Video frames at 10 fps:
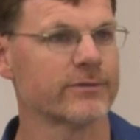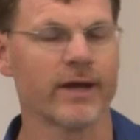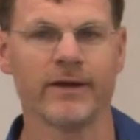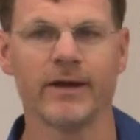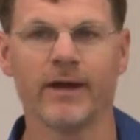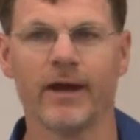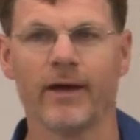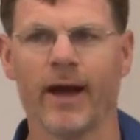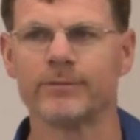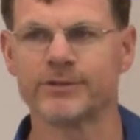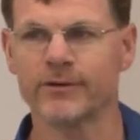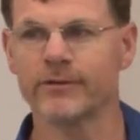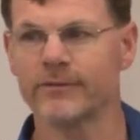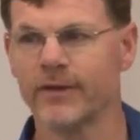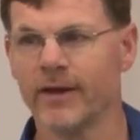Okay, I'm
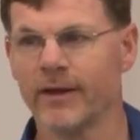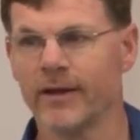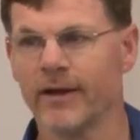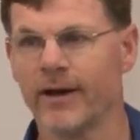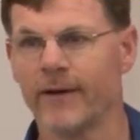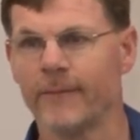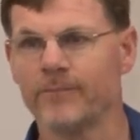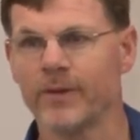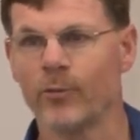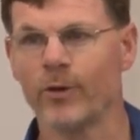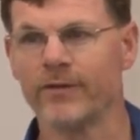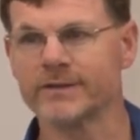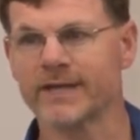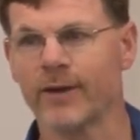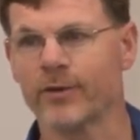sure uh, when
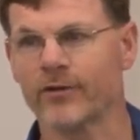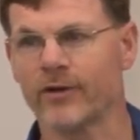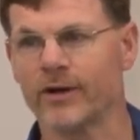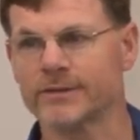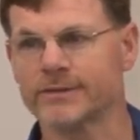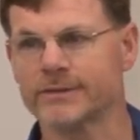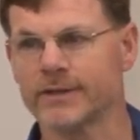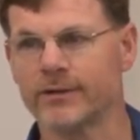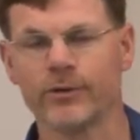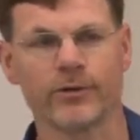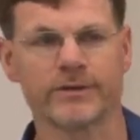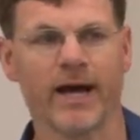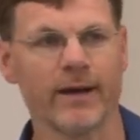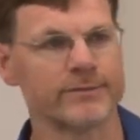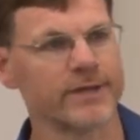this came across a New York
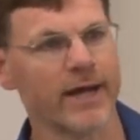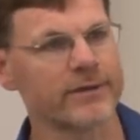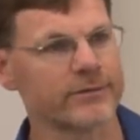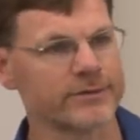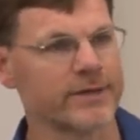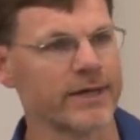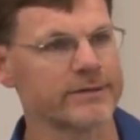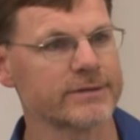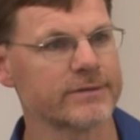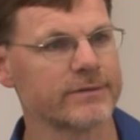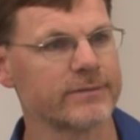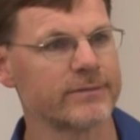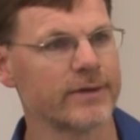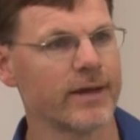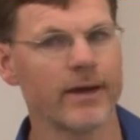Times editor's desk,
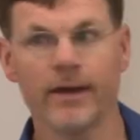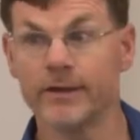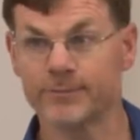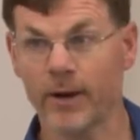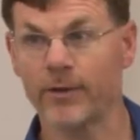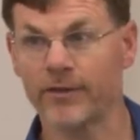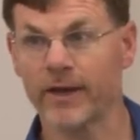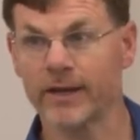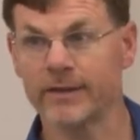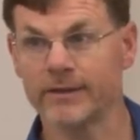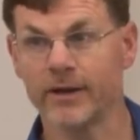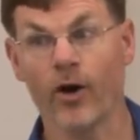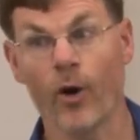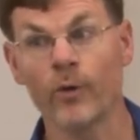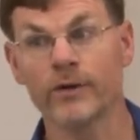he's probably thinking, you know,
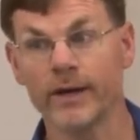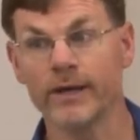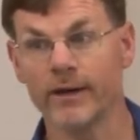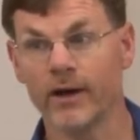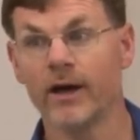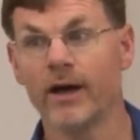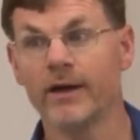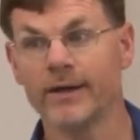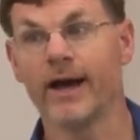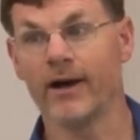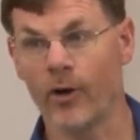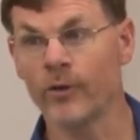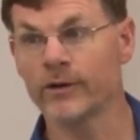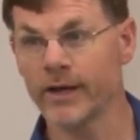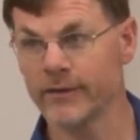only, yeah,
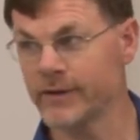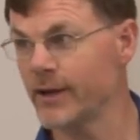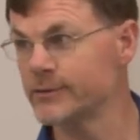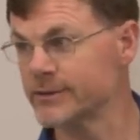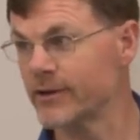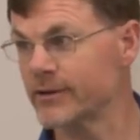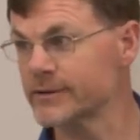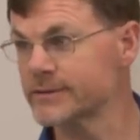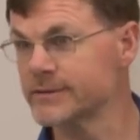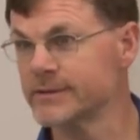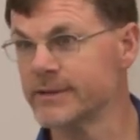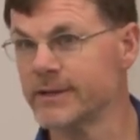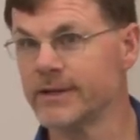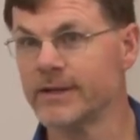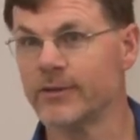only in the Ozarks
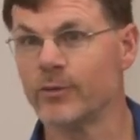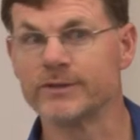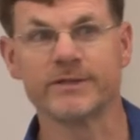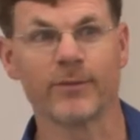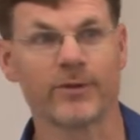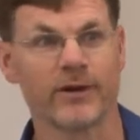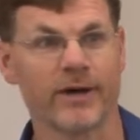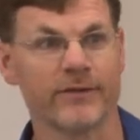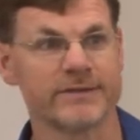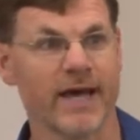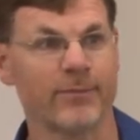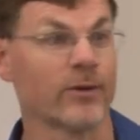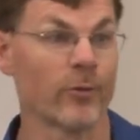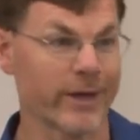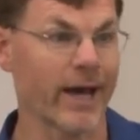would something like this
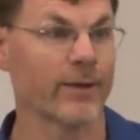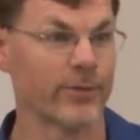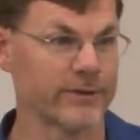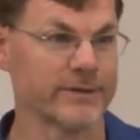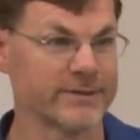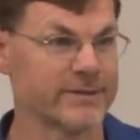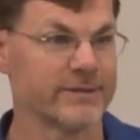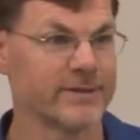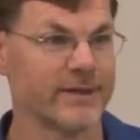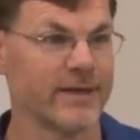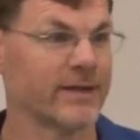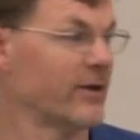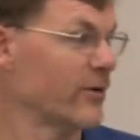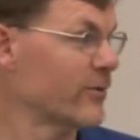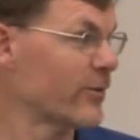happen. We got to put this in
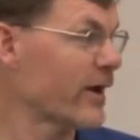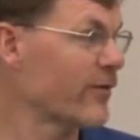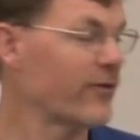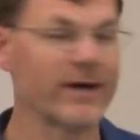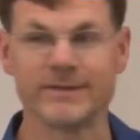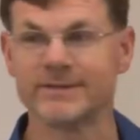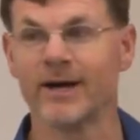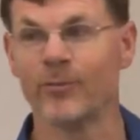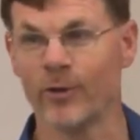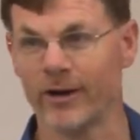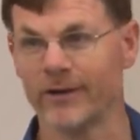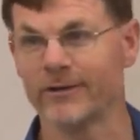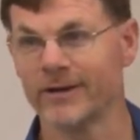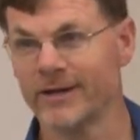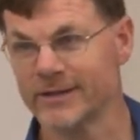here. We got to find
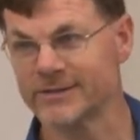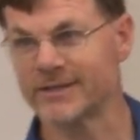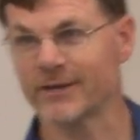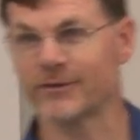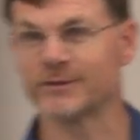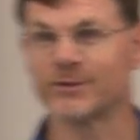somewhere to stick this